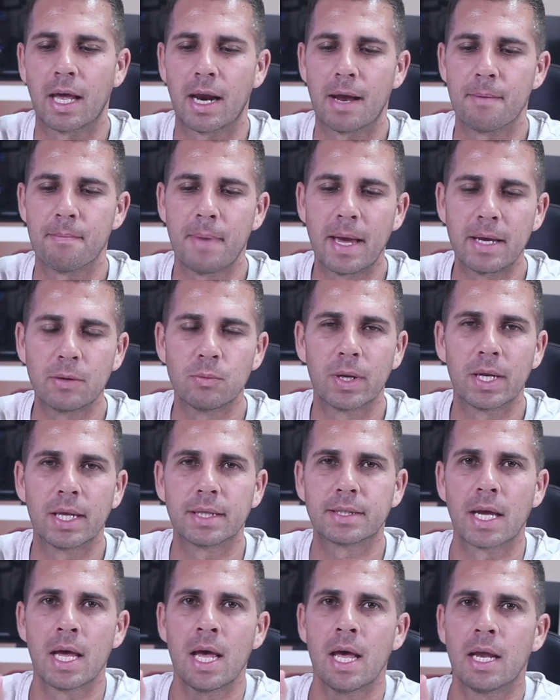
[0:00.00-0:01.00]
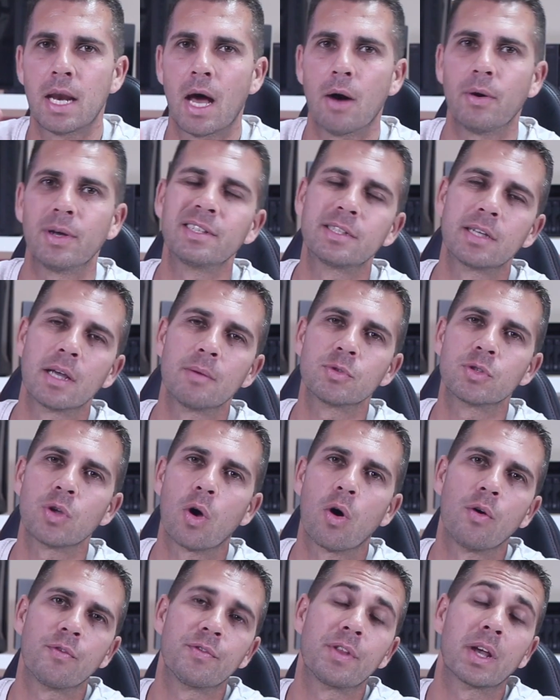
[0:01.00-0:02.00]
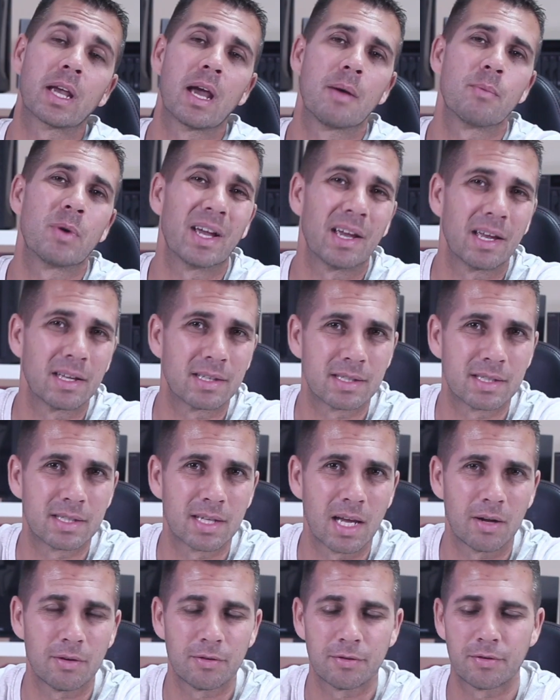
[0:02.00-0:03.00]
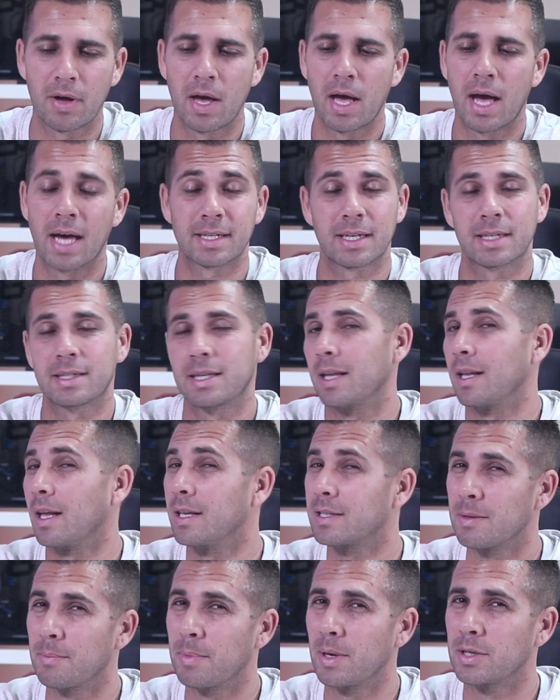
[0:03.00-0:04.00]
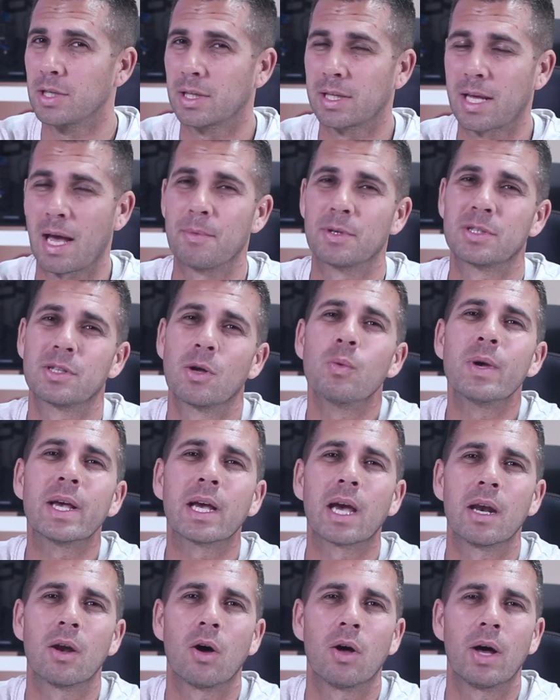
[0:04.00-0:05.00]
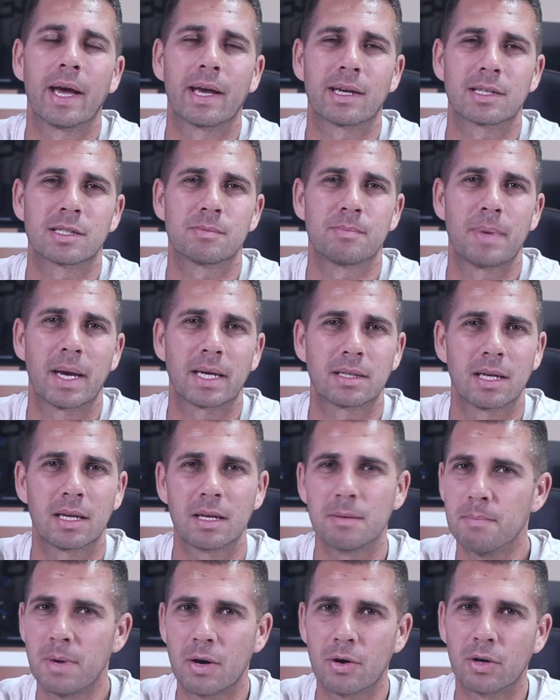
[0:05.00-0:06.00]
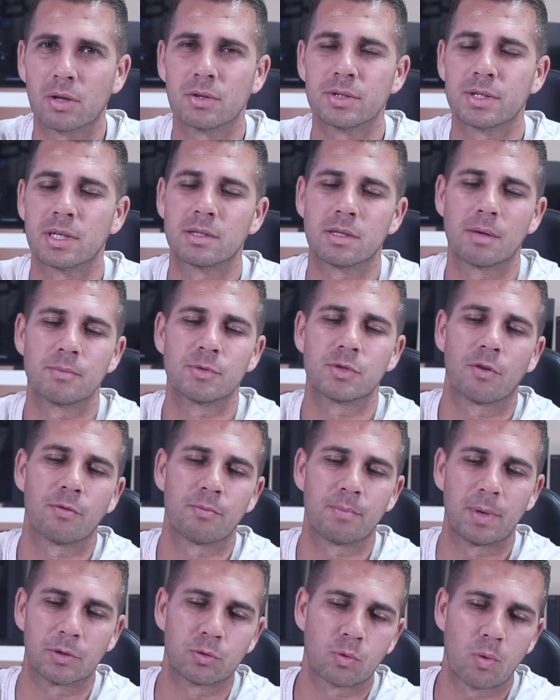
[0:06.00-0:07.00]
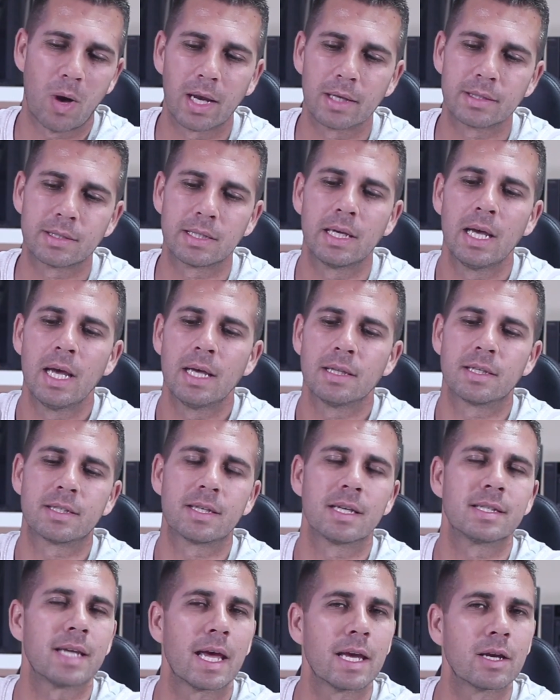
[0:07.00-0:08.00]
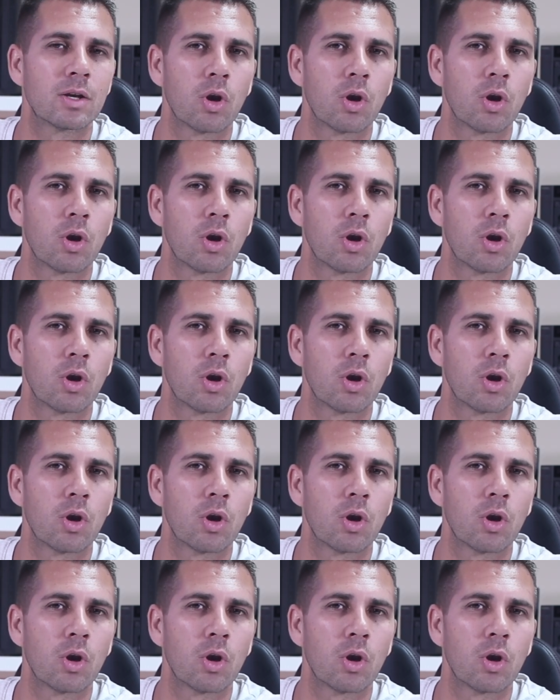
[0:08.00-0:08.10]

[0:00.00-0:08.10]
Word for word: that I made with it. Now in terms of the camera itself, as I said, it's a budget camera so we cannot expect any miracles in terms of build quality. This is a